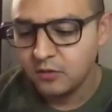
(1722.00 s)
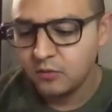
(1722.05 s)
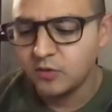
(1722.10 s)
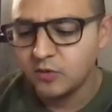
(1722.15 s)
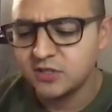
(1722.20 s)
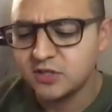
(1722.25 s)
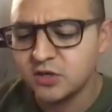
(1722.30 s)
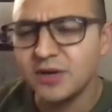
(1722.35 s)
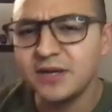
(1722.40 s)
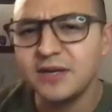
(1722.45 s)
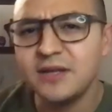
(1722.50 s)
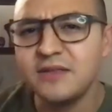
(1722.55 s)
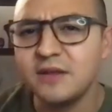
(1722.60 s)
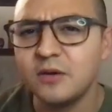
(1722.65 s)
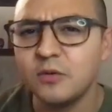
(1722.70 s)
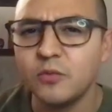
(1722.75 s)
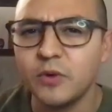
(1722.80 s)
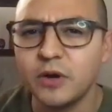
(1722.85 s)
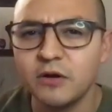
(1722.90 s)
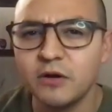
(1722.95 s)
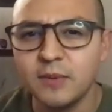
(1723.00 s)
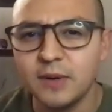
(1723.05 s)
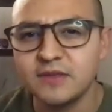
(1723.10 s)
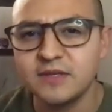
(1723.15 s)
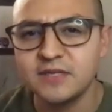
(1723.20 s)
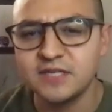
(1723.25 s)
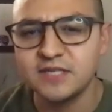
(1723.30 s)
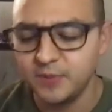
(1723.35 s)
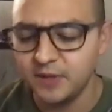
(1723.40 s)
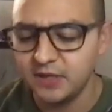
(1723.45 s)
Was there anything weird
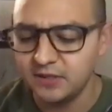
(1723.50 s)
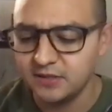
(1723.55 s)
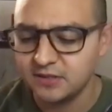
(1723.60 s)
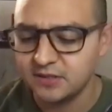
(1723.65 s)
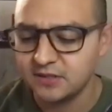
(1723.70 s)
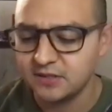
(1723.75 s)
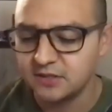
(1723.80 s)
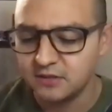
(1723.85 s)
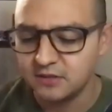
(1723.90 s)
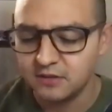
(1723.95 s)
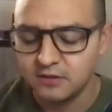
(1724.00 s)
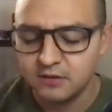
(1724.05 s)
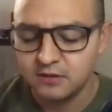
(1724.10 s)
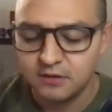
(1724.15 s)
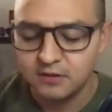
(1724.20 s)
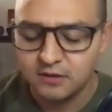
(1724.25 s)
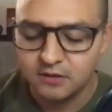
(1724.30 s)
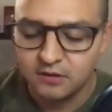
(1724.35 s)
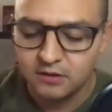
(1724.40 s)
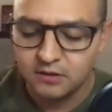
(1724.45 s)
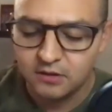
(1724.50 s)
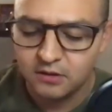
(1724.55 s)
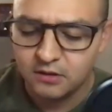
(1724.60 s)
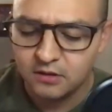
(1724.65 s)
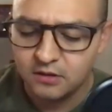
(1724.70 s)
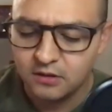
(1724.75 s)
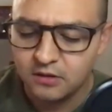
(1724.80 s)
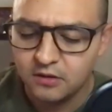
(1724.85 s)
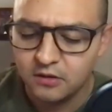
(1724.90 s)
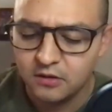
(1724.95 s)
about the space?
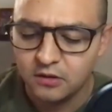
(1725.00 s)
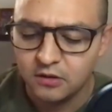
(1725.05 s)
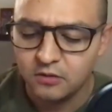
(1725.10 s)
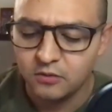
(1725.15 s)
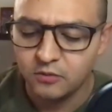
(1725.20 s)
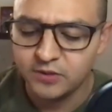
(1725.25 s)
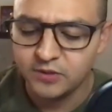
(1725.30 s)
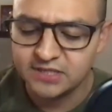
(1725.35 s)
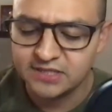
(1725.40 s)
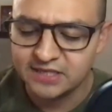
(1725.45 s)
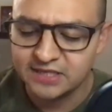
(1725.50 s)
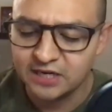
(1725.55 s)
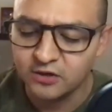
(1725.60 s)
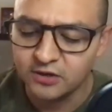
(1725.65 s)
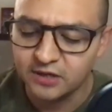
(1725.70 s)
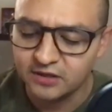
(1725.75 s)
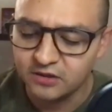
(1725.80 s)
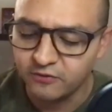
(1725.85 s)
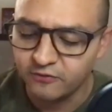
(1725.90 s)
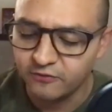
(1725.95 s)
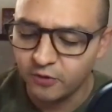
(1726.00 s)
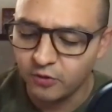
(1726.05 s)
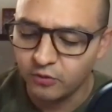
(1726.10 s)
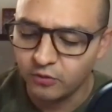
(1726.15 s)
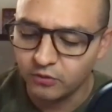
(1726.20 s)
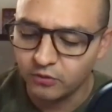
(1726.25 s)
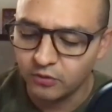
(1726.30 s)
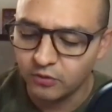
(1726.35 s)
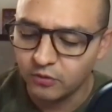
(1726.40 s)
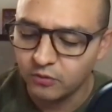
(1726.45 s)
We stared at the
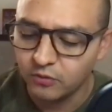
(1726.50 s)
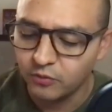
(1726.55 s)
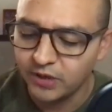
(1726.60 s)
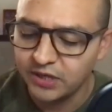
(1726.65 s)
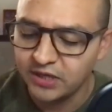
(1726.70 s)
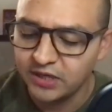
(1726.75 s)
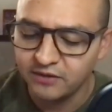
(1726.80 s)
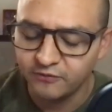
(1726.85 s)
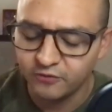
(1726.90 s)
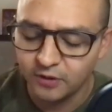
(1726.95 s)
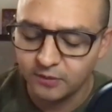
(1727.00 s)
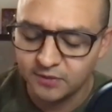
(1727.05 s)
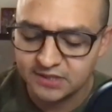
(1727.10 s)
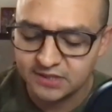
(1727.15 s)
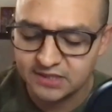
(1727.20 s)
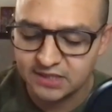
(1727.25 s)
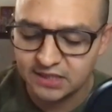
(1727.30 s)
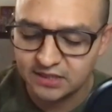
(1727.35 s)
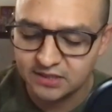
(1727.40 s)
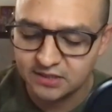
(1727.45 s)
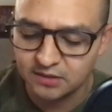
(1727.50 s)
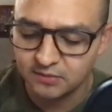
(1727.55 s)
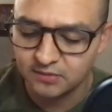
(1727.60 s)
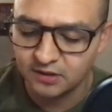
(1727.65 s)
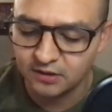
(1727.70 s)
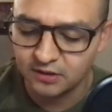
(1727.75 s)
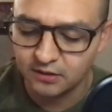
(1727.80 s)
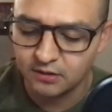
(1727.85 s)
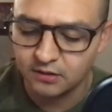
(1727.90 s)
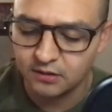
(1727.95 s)
phone, waiting for him to say
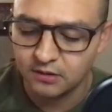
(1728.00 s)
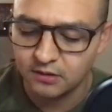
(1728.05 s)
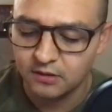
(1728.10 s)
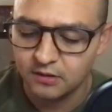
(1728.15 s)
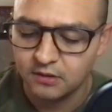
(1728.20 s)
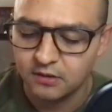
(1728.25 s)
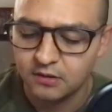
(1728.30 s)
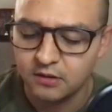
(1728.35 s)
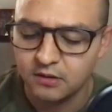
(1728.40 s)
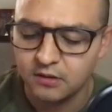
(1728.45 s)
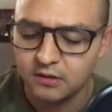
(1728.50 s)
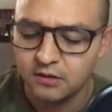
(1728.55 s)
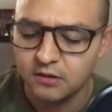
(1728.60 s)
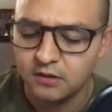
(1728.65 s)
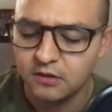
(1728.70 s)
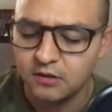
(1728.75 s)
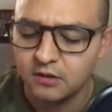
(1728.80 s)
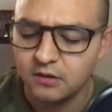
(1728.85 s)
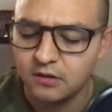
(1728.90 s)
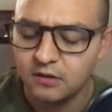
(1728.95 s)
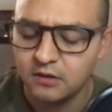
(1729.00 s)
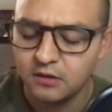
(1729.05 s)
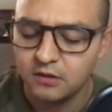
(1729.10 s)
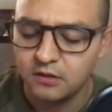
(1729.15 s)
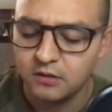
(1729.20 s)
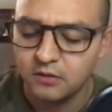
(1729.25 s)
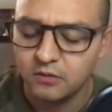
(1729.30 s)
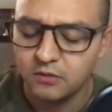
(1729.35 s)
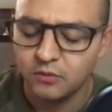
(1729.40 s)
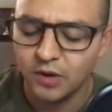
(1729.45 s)
something.
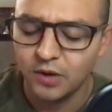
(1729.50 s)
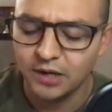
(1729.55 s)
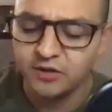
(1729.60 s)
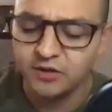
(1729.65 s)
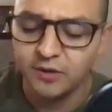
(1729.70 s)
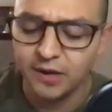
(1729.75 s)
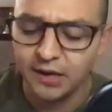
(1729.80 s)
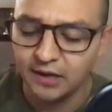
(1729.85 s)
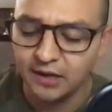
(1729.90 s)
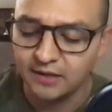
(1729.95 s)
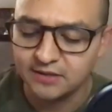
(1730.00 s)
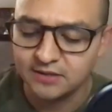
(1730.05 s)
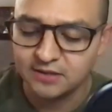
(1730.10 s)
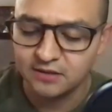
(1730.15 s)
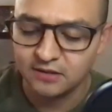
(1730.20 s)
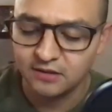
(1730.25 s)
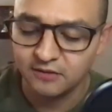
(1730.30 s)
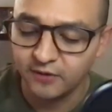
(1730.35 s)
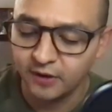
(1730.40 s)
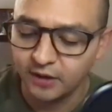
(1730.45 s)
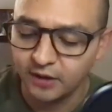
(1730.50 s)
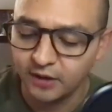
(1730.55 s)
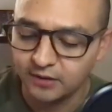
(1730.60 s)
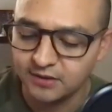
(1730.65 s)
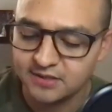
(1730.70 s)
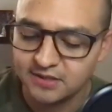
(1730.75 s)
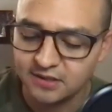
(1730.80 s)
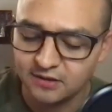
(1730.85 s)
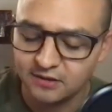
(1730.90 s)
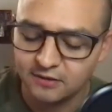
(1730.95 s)
Why do you ask? He finally
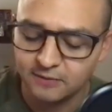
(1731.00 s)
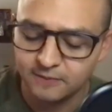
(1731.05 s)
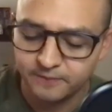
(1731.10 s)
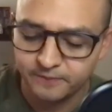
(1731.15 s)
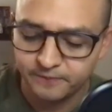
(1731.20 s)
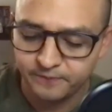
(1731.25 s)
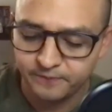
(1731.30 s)
said.